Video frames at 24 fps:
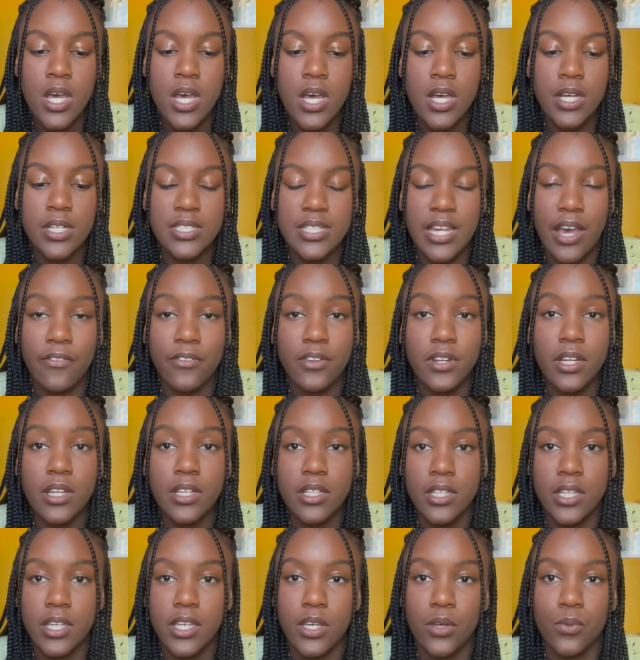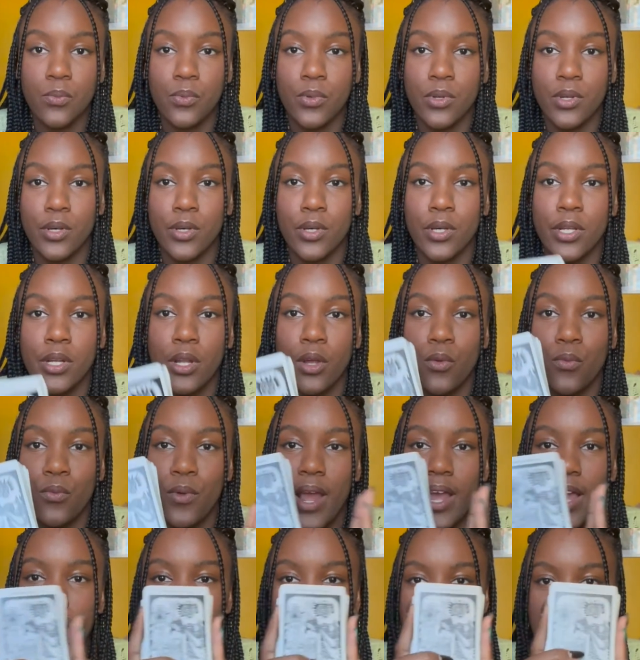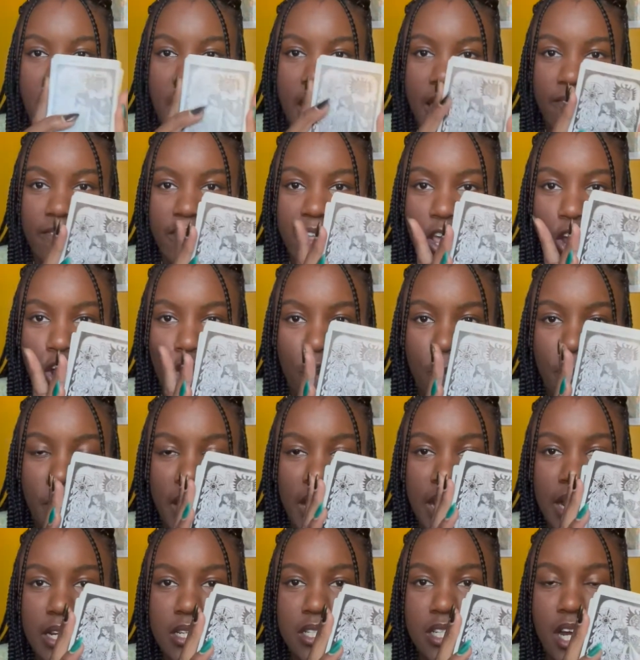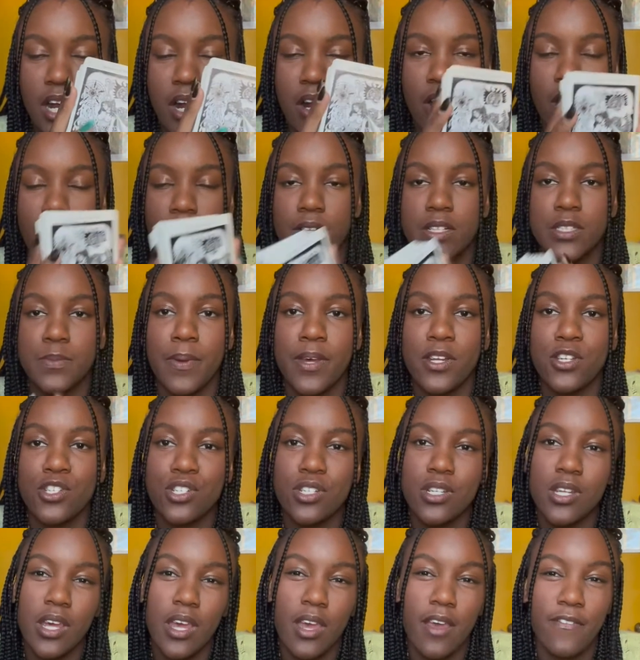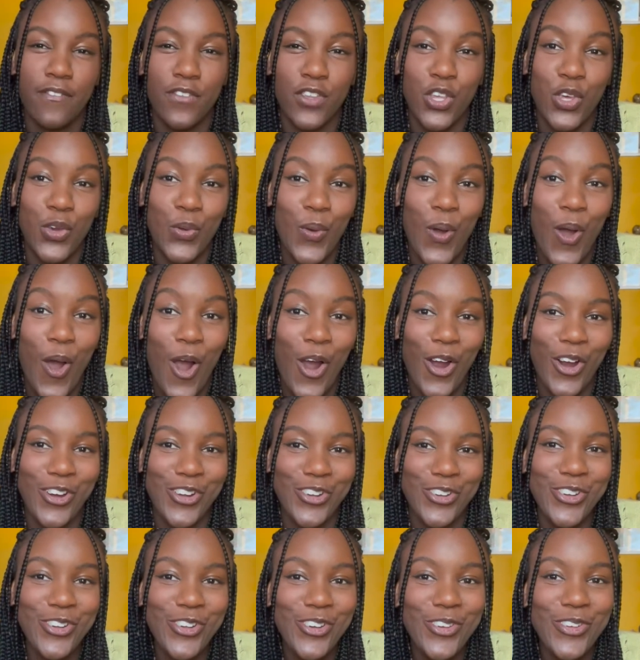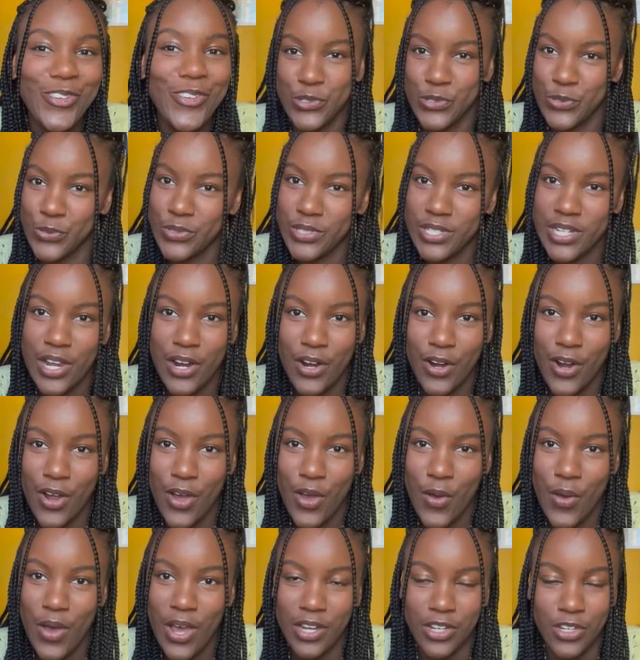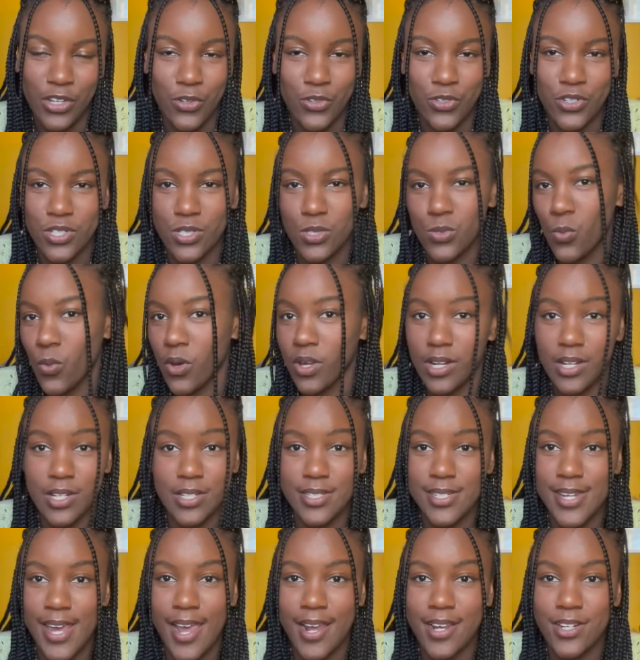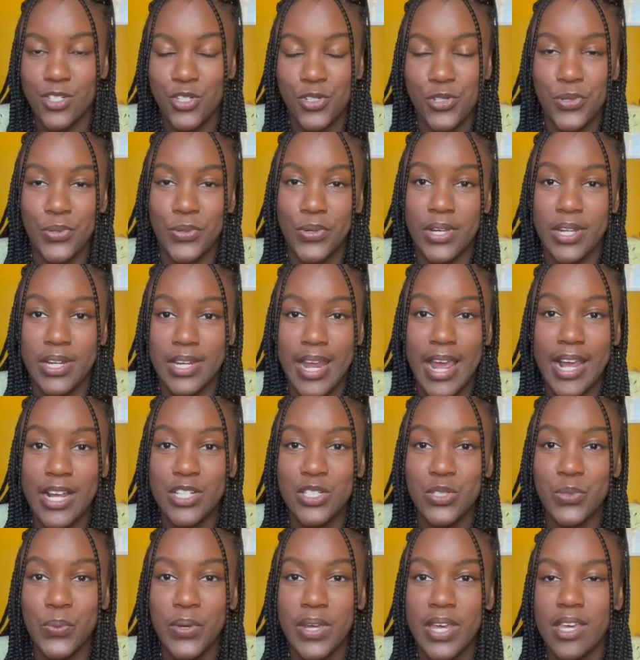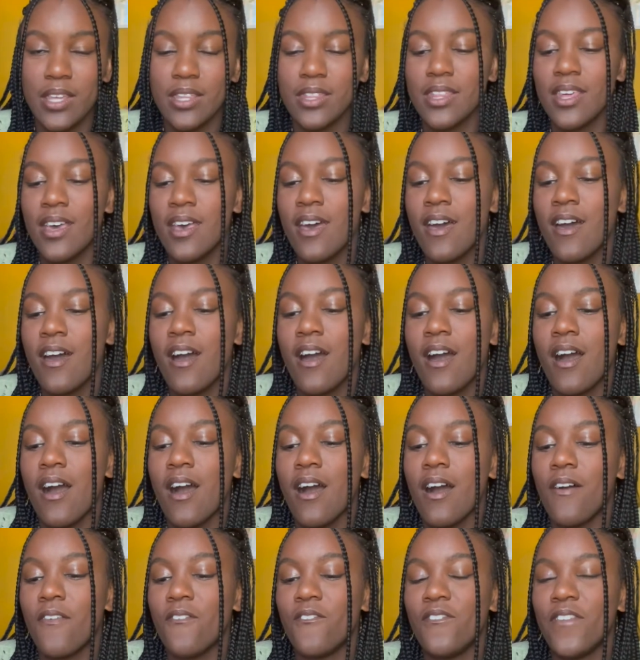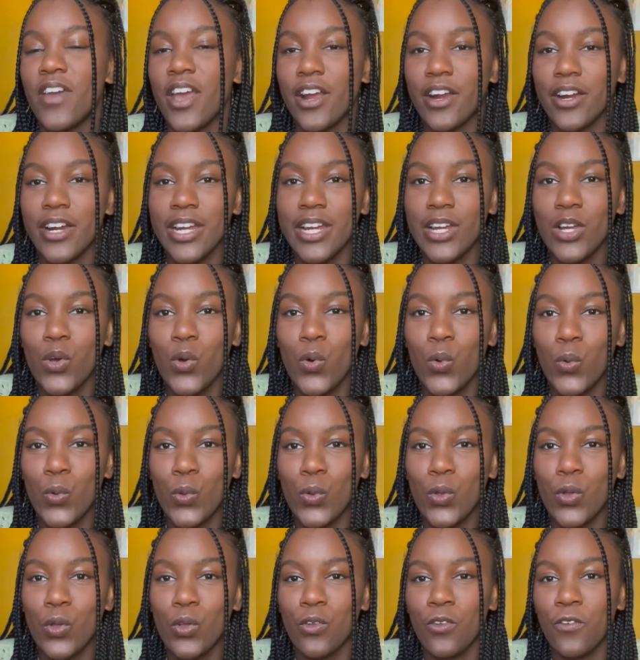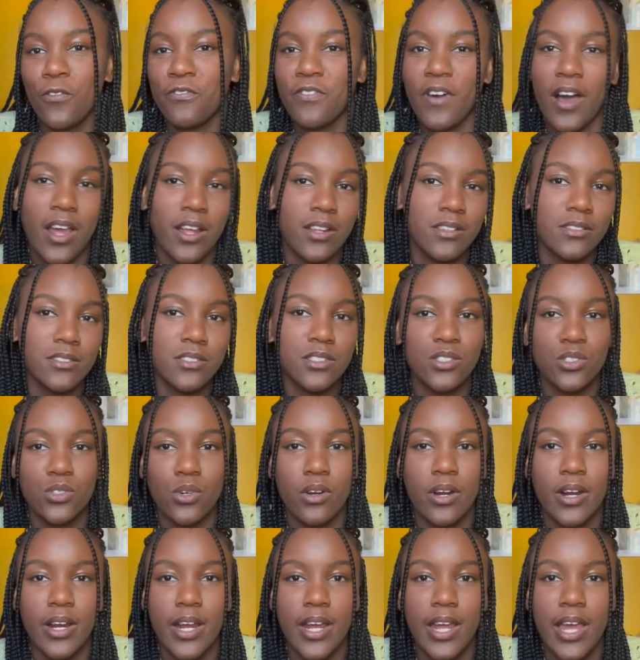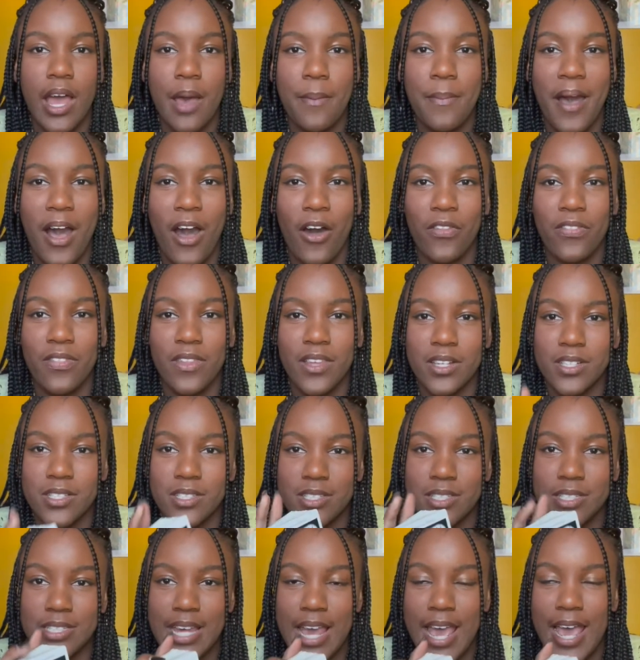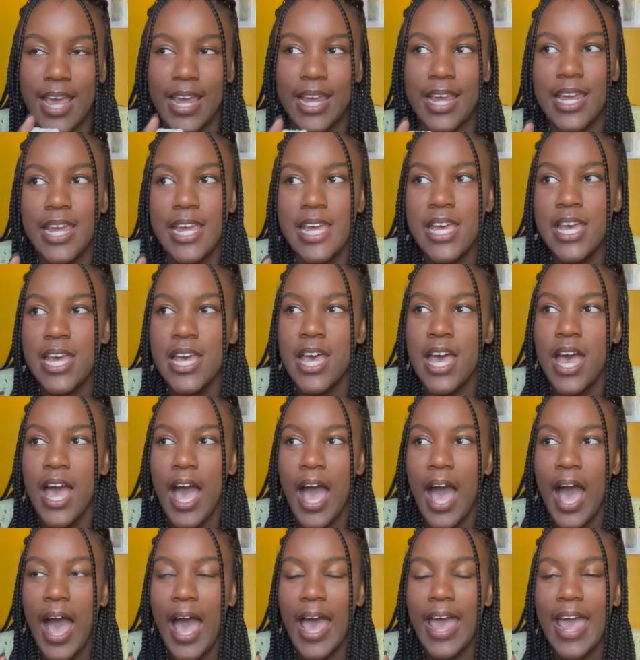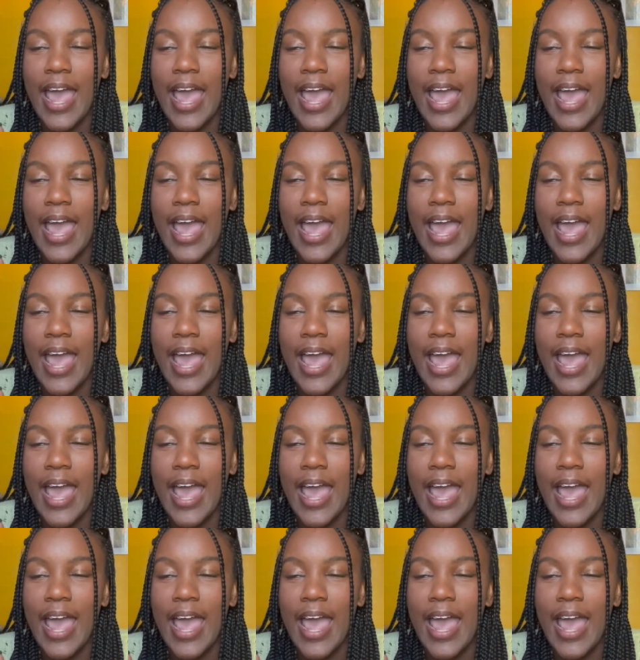definitely would recommend the Hermetic Tarot, especially if you are new to tarot and you just want a deck to connect with. Very cool, fun story about this deck. I